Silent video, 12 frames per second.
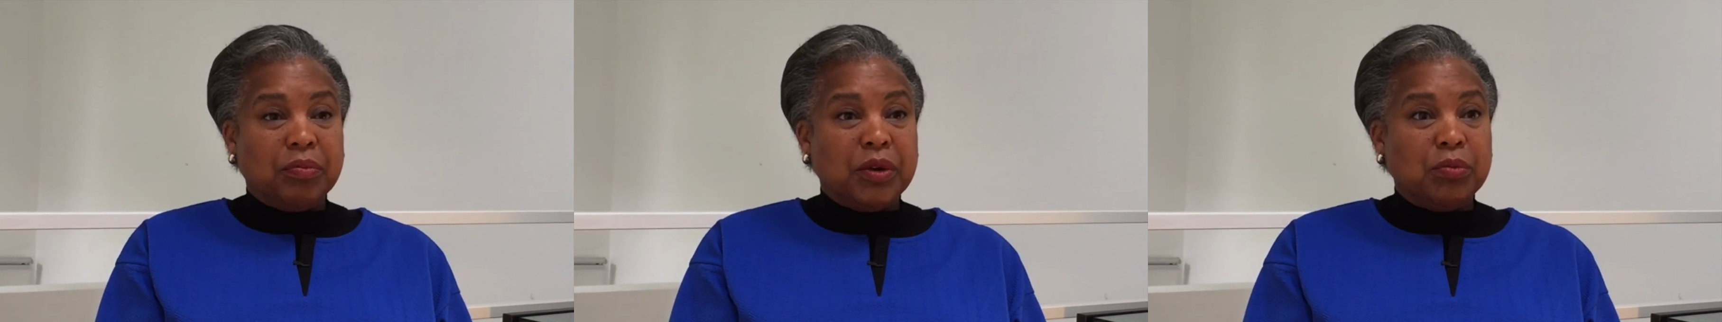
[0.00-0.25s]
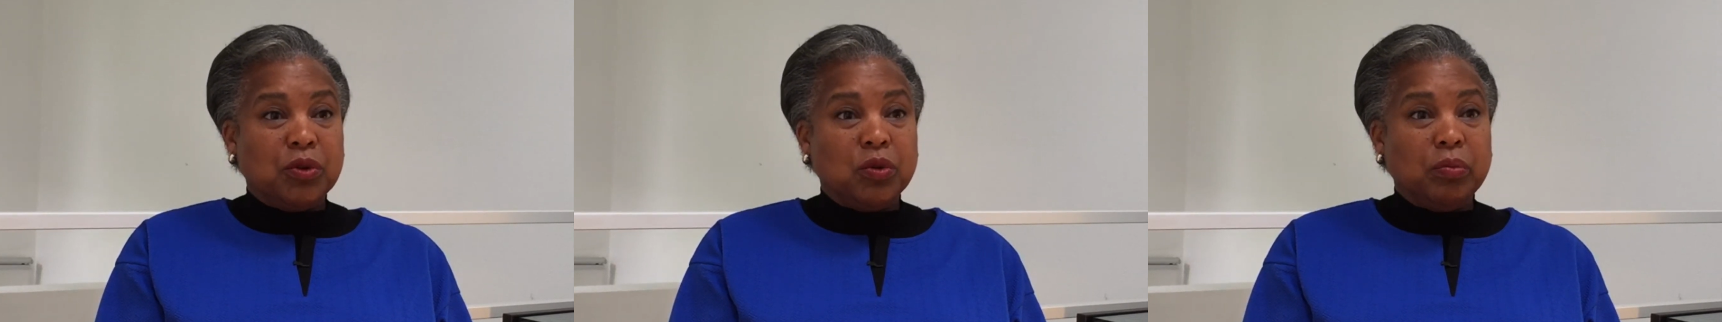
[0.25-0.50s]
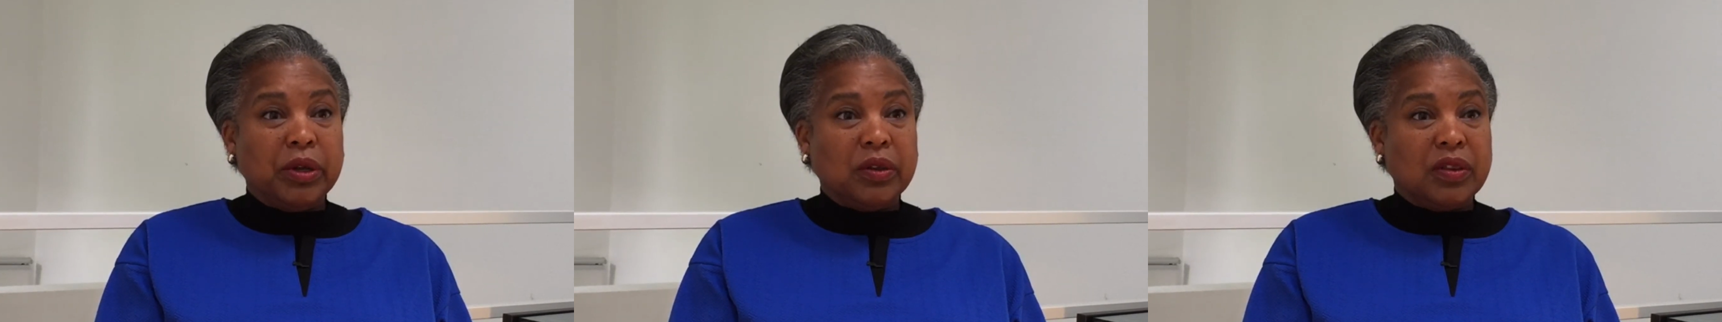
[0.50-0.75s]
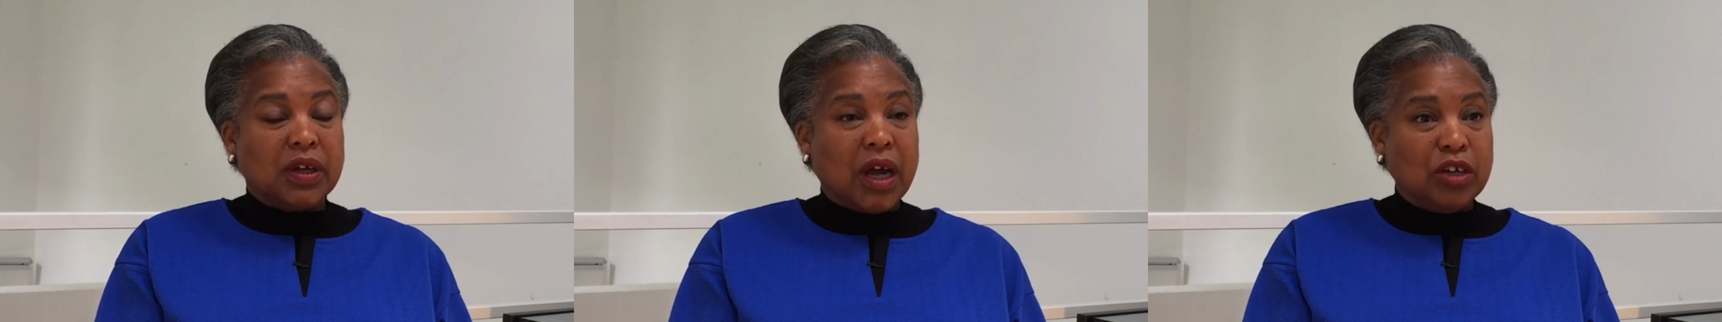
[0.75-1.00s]
people who
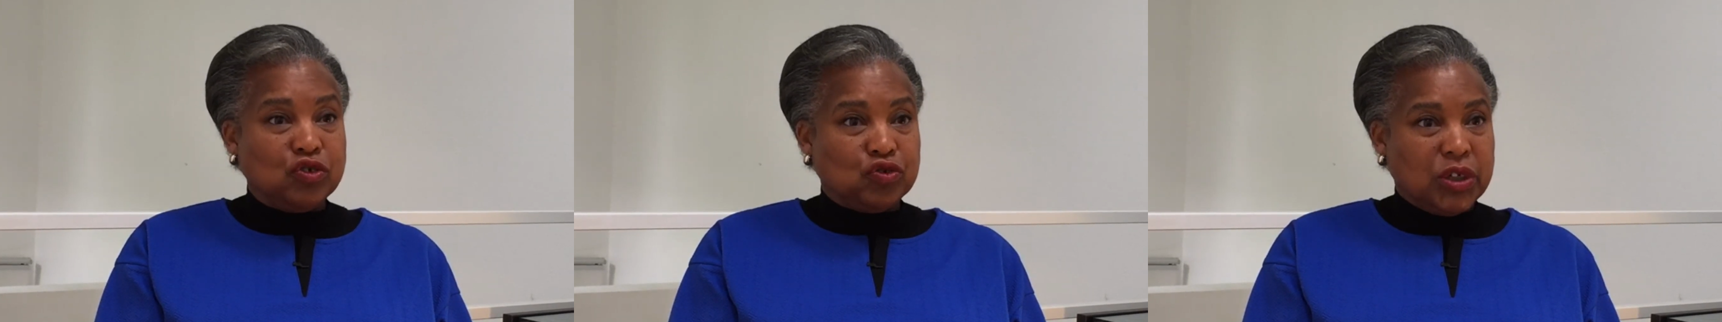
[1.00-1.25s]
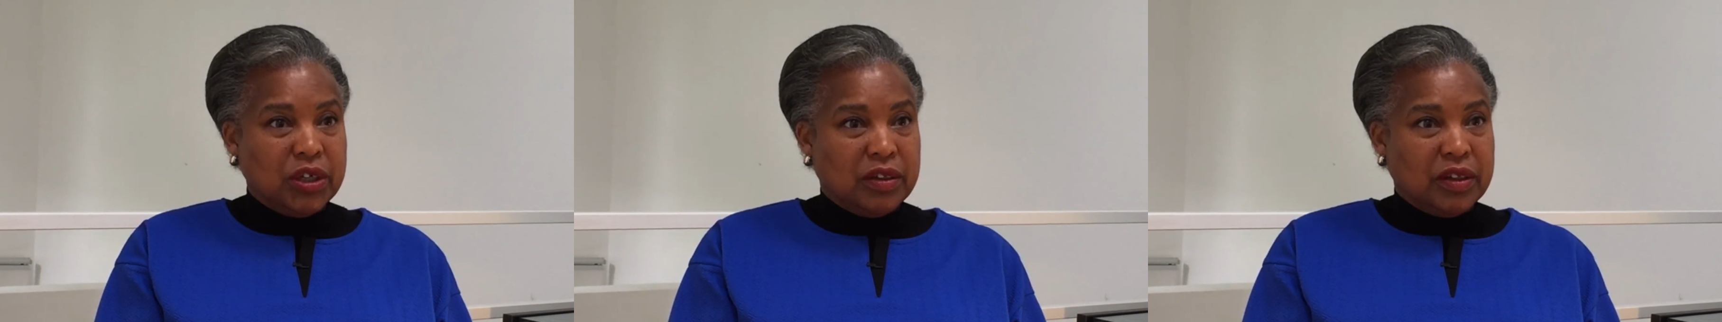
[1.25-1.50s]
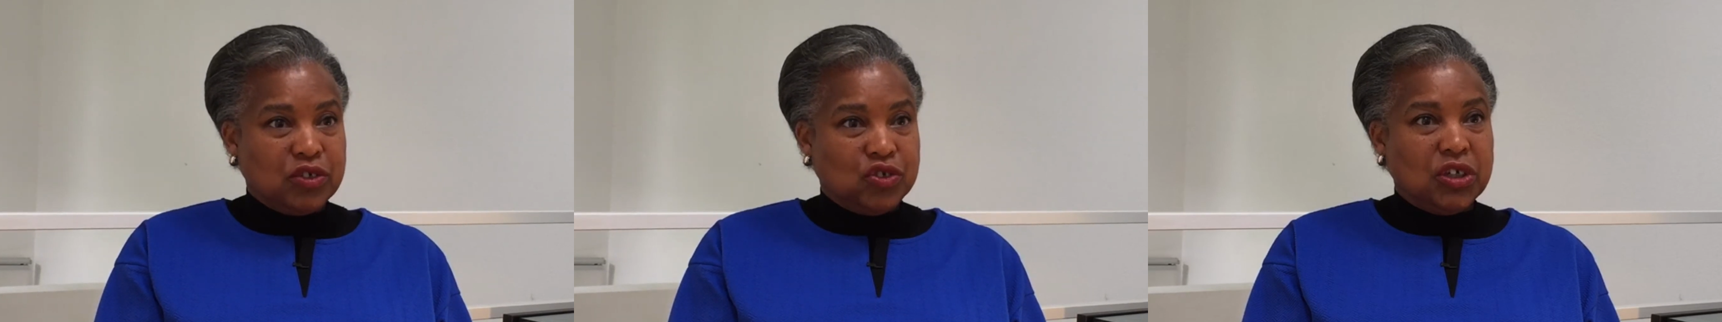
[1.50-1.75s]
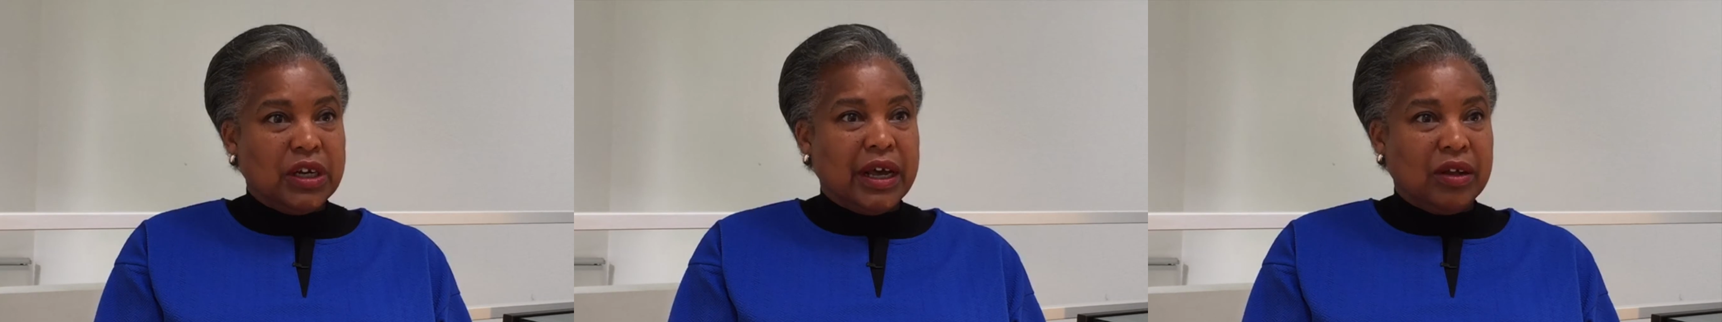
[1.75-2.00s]
built the country that
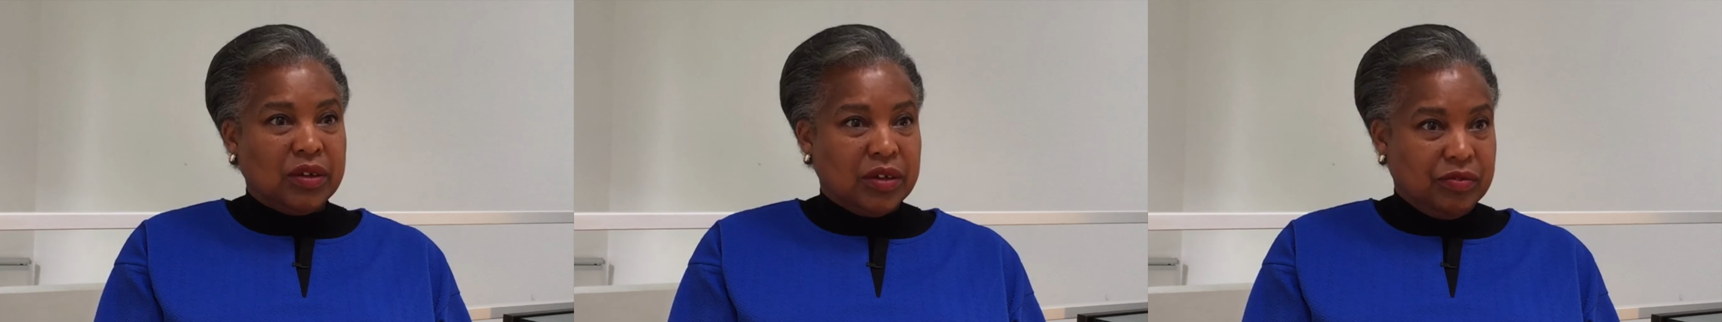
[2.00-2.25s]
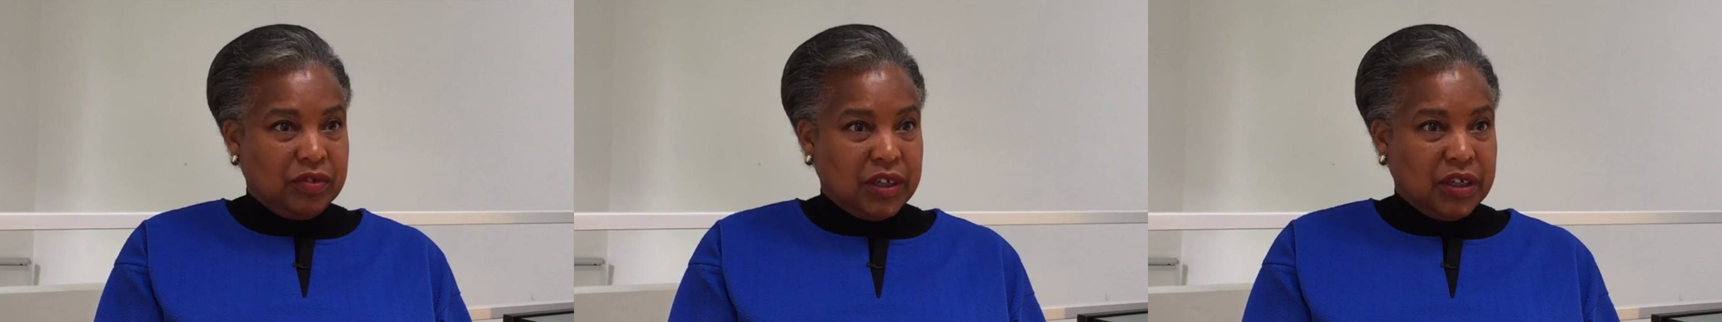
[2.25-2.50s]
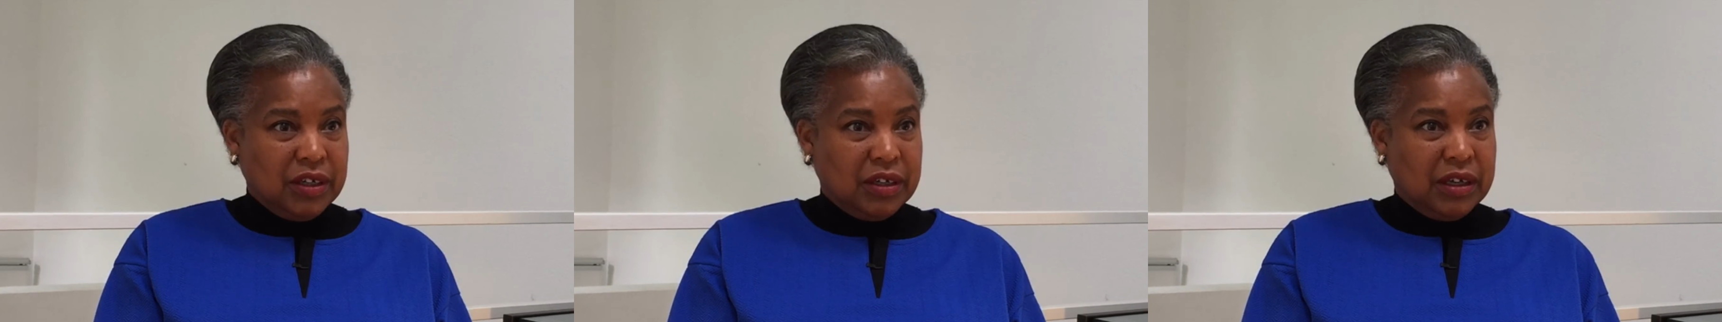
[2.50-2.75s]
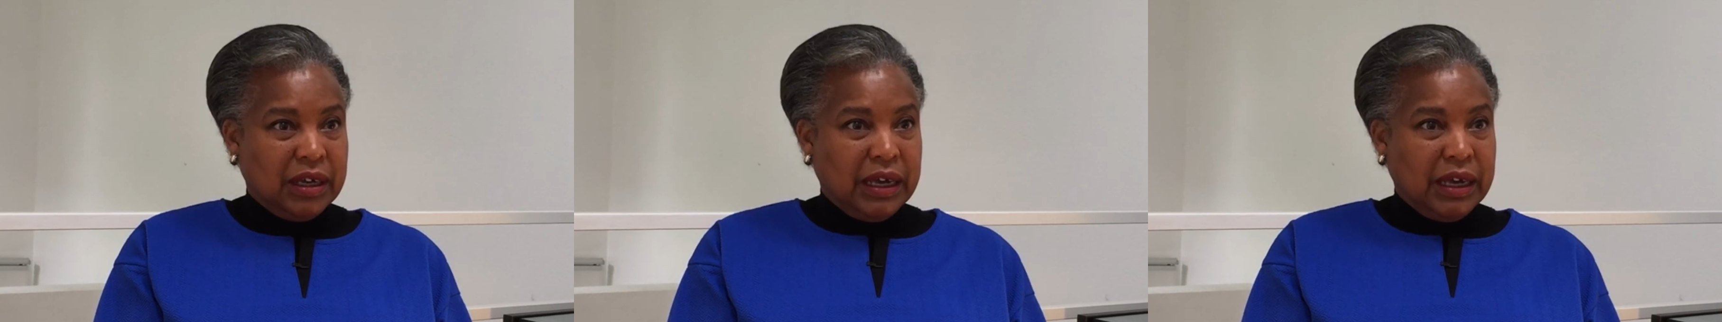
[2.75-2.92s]
she now lived in,